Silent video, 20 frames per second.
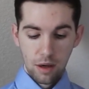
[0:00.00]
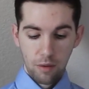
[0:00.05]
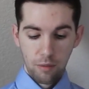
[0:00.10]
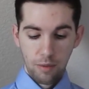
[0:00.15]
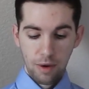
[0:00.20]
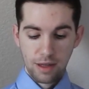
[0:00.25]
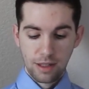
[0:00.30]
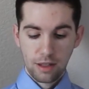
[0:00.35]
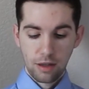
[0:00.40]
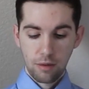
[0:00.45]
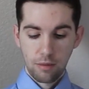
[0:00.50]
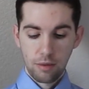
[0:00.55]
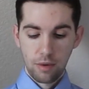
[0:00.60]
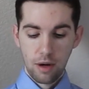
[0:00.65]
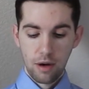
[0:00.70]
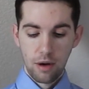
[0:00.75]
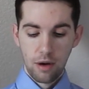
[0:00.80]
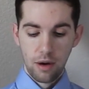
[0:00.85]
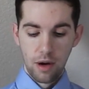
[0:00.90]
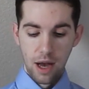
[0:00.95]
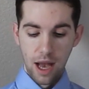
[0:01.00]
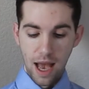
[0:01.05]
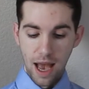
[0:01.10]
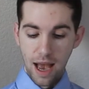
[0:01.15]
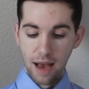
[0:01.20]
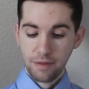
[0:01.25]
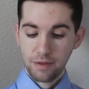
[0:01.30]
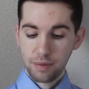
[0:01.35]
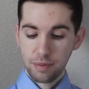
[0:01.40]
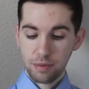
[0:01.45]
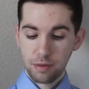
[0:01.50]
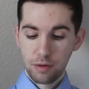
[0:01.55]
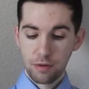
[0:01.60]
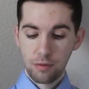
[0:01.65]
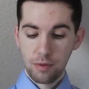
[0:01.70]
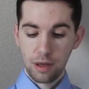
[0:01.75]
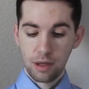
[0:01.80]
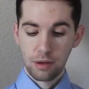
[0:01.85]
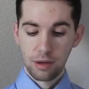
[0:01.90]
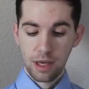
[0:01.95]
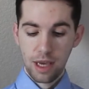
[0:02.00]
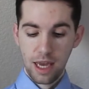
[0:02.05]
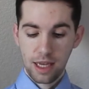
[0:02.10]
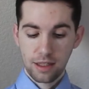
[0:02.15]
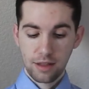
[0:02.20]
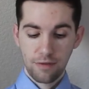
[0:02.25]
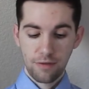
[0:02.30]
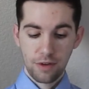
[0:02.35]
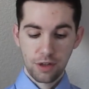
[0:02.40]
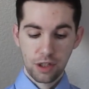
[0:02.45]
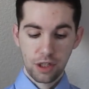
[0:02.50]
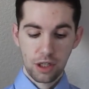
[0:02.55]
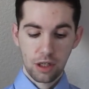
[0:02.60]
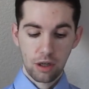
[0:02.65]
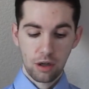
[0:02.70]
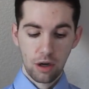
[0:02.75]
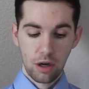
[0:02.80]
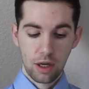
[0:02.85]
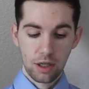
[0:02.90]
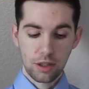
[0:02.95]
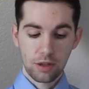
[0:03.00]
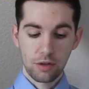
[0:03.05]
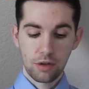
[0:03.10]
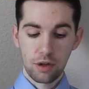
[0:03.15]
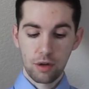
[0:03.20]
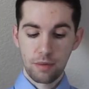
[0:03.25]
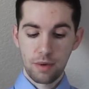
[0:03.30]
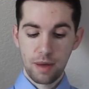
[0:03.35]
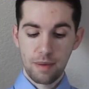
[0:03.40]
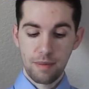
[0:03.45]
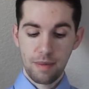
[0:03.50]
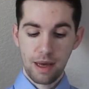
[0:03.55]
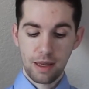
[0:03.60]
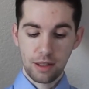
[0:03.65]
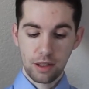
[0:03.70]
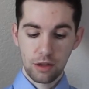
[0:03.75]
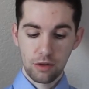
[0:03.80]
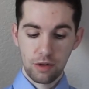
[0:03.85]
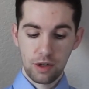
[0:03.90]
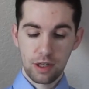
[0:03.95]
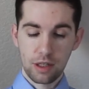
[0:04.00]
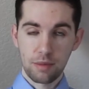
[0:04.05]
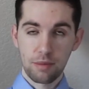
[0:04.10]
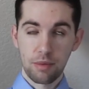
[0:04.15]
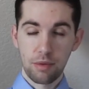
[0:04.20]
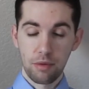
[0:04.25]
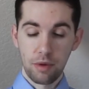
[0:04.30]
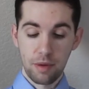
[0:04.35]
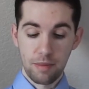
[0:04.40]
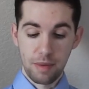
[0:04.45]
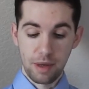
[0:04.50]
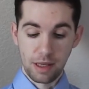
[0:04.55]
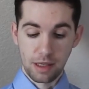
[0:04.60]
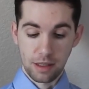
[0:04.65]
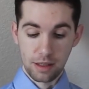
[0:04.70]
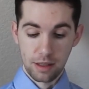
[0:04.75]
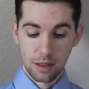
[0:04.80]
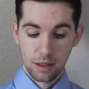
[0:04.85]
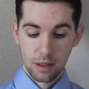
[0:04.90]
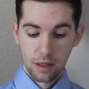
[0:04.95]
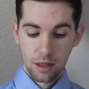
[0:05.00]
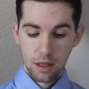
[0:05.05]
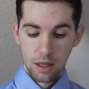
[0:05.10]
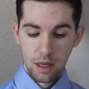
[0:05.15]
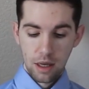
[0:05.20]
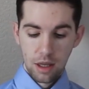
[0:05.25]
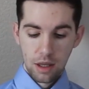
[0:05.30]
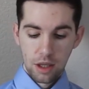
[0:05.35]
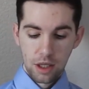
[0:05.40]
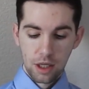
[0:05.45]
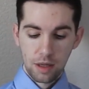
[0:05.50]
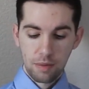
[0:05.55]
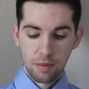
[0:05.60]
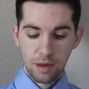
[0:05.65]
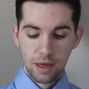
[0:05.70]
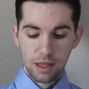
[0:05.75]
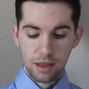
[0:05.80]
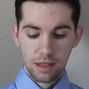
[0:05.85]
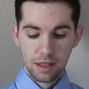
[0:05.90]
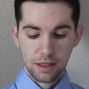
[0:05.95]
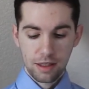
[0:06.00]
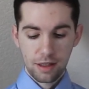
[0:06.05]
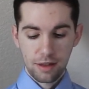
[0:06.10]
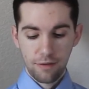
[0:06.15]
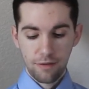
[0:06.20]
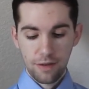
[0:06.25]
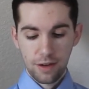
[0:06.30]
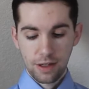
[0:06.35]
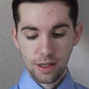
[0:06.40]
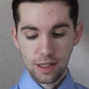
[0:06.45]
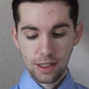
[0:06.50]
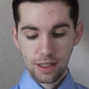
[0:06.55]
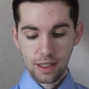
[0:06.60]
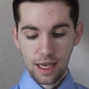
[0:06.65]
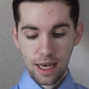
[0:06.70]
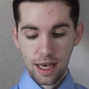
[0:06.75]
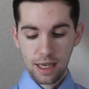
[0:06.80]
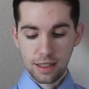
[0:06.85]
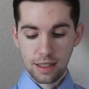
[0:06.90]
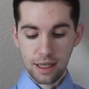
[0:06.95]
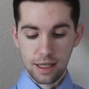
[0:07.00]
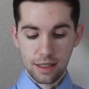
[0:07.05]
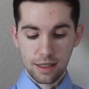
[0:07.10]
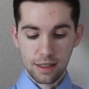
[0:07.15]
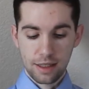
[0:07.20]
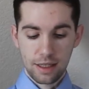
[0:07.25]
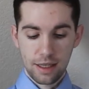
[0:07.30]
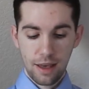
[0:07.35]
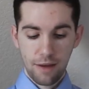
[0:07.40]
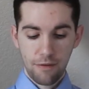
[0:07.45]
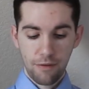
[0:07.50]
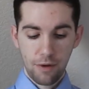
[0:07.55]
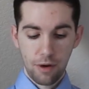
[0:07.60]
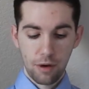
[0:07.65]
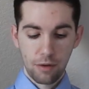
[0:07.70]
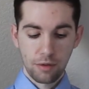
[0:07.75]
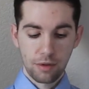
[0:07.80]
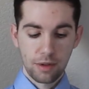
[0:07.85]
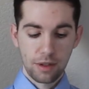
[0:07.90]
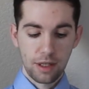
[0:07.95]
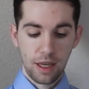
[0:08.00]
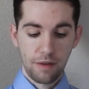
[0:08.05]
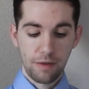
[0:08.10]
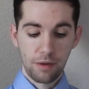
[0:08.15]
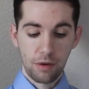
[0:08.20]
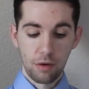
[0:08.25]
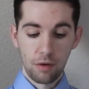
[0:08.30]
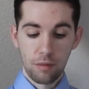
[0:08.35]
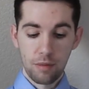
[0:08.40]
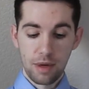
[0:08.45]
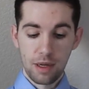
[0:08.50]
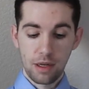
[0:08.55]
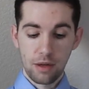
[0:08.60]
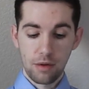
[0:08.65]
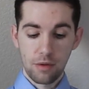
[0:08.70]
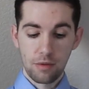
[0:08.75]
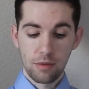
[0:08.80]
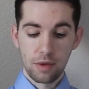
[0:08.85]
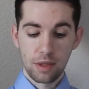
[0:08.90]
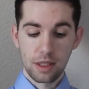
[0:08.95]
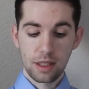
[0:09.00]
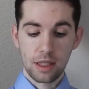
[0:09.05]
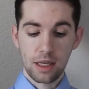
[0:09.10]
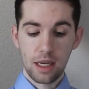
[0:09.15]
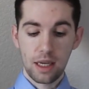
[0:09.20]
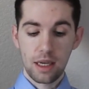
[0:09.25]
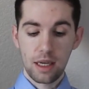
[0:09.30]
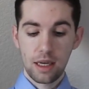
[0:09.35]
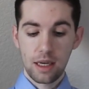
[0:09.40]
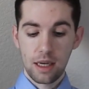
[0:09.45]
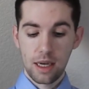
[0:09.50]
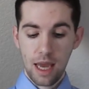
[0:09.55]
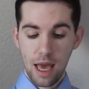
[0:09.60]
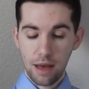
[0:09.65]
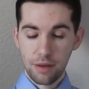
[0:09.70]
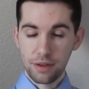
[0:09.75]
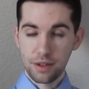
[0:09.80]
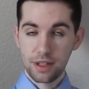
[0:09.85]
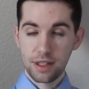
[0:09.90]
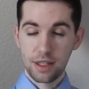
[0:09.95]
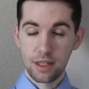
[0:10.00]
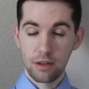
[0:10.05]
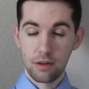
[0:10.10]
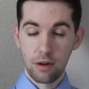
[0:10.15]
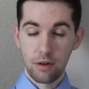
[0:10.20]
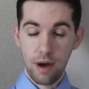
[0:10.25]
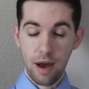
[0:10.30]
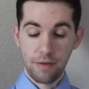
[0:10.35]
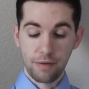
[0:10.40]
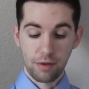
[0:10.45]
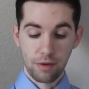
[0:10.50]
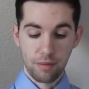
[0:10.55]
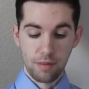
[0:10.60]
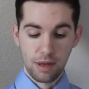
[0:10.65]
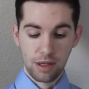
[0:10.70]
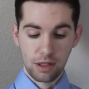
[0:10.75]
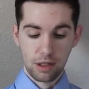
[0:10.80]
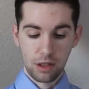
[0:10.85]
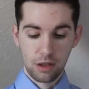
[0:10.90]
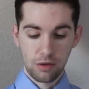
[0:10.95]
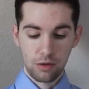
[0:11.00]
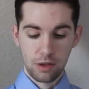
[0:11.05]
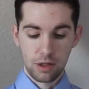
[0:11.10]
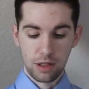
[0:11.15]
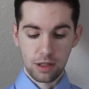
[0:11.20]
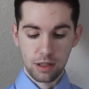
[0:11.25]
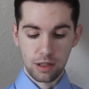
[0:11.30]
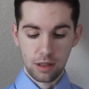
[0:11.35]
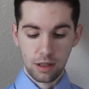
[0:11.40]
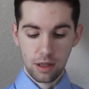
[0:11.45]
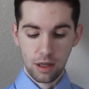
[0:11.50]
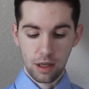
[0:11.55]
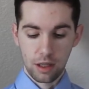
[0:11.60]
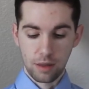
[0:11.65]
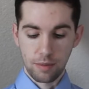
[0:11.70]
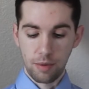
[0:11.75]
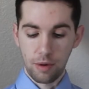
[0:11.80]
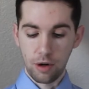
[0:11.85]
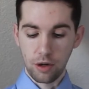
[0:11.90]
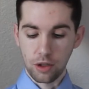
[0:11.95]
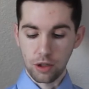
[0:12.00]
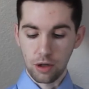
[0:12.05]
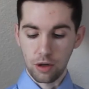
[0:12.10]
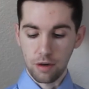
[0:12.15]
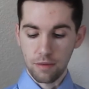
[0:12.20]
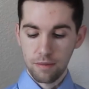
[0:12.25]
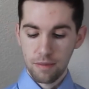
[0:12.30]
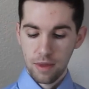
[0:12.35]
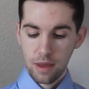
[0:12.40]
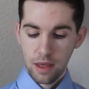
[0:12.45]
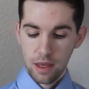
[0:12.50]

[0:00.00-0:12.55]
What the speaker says: Whitestone will have to prove whether they had sufficient cause to terminate Mastandrea's employment. The complaint lists defendants as CFO David Holman, who is now the CEO after Mastandrea's departure,